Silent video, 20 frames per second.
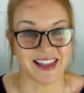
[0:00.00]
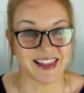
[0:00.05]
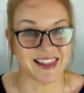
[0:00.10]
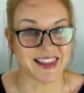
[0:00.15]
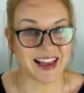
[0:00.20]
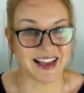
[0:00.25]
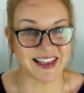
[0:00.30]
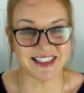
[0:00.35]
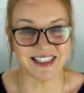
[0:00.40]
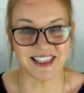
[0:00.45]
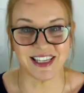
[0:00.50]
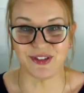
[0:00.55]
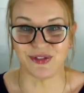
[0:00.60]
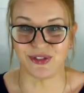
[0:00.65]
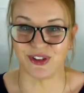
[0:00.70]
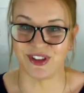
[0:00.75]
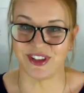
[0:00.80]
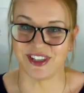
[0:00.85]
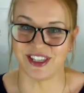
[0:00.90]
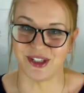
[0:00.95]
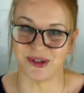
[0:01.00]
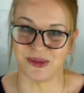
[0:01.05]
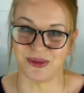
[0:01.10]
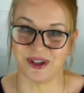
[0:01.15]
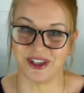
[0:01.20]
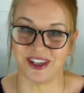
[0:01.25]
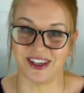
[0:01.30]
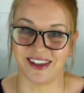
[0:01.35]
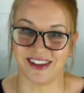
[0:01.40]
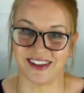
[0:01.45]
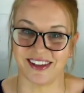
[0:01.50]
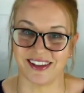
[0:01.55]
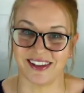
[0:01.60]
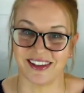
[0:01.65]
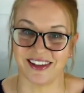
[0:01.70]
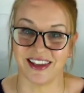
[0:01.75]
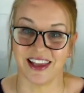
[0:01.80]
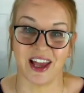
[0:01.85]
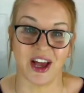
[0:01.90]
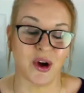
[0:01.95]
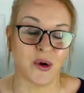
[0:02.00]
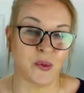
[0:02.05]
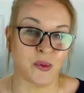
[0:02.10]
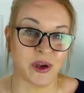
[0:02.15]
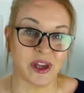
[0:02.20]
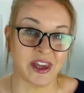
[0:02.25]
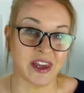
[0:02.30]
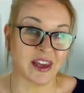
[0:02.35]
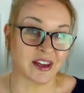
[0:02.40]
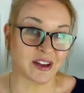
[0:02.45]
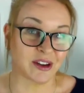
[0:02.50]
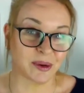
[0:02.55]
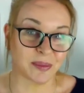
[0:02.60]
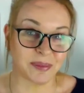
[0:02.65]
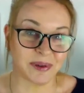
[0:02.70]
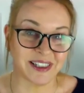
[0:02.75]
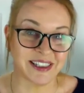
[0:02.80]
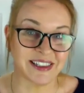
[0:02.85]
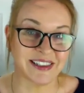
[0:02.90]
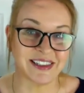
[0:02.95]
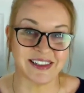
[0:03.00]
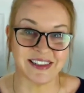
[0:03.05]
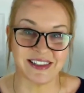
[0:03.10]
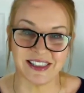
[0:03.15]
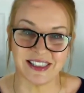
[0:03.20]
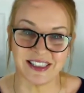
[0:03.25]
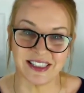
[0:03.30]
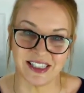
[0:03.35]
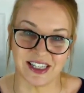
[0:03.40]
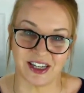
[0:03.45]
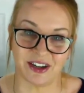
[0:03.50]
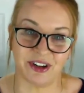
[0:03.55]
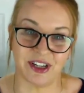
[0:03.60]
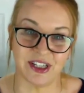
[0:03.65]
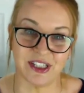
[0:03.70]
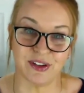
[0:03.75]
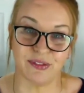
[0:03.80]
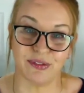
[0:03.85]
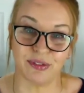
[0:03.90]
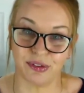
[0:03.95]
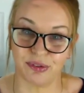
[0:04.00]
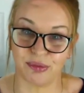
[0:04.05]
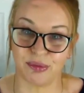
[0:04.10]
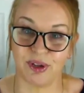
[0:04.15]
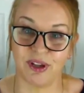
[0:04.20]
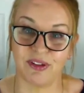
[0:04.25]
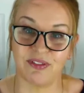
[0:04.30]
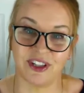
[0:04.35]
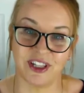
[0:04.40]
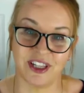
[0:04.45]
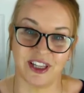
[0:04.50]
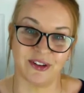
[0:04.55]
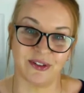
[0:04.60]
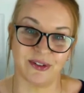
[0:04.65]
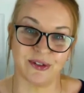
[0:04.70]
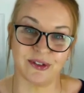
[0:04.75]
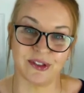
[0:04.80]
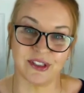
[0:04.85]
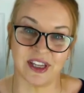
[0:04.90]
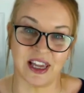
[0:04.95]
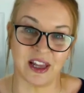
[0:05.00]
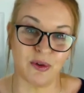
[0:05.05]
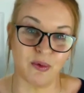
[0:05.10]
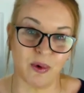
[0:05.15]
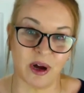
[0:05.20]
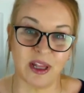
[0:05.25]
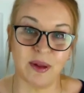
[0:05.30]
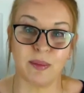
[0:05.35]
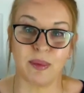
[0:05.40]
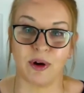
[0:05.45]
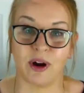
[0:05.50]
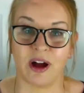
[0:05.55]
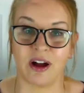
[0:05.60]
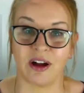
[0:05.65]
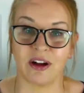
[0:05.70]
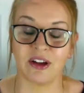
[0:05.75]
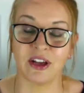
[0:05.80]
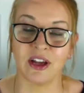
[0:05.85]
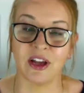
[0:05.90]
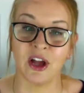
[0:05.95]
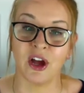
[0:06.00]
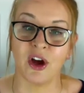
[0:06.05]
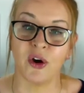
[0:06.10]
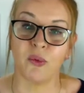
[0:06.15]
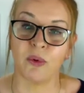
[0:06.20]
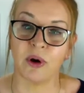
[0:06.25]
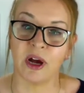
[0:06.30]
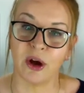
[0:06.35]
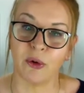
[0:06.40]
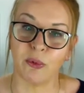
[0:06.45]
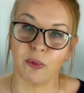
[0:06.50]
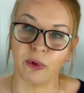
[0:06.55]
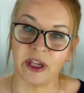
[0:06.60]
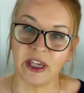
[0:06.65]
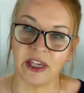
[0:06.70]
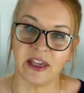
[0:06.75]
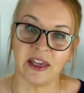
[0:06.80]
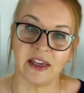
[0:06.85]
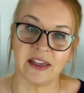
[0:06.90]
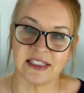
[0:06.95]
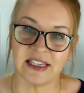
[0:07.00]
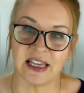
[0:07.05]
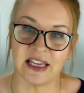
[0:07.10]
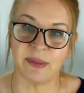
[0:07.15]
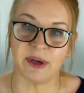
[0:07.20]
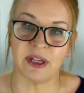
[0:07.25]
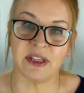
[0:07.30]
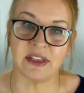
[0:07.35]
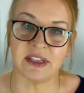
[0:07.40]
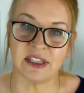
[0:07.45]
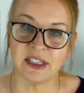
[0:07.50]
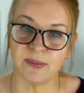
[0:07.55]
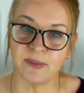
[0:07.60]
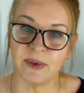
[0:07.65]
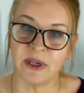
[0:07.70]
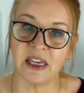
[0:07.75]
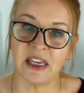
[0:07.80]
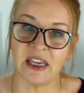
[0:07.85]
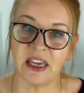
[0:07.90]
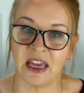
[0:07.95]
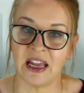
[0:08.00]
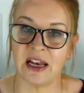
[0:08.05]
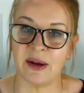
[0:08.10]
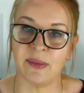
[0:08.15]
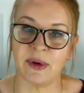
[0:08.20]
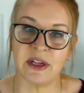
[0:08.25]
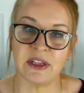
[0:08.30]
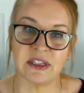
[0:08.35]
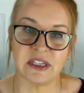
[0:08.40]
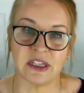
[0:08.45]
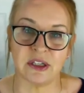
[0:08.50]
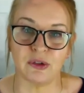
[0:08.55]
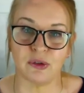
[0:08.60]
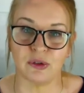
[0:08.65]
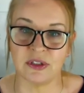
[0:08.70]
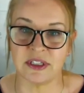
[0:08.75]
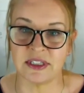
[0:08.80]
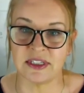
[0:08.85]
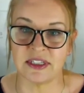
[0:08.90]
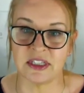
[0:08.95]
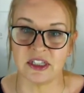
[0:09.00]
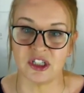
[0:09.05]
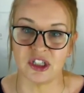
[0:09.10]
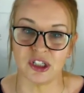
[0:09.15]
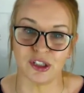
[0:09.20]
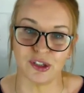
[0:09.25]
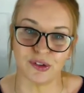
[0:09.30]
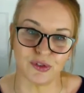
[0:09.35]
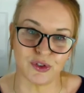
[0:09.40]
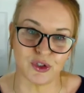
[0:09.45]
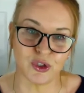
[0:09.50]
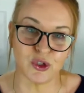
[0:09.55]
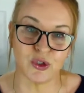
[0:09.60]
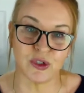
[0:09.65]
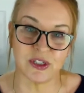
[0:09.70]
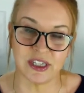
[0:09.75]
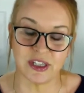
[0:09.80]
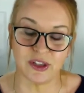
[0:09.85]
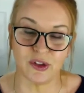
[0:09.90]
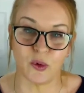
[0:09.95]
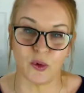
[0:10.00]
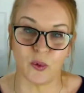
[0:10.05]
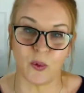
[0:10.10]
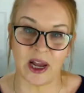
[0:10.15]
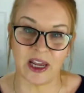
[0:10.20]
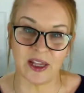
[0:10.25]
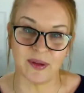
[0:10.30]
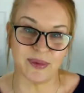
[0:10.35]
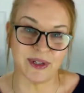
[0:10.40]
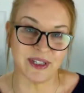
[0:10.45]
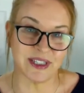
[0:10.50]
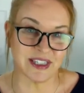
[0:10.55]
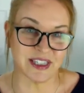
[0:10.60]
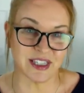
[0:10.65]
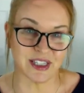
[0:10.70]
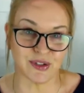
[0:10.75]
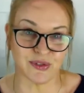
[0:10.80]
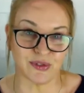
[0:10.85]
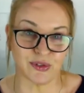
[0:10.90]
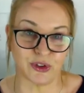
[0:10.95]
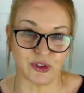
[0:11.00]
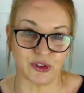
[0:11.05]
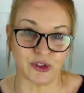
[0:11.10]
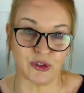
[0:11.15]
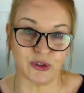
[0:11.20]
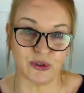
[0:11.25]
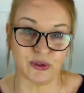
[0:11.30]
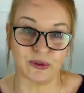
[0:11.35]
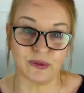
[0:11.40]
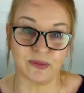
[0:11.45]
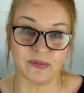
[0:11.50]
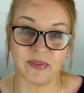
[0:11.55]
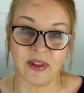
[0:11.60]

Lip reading: That's it for this week. We completed this series of 3 videos and 1 blog where we examine this big element in your decision of choosing the right business for you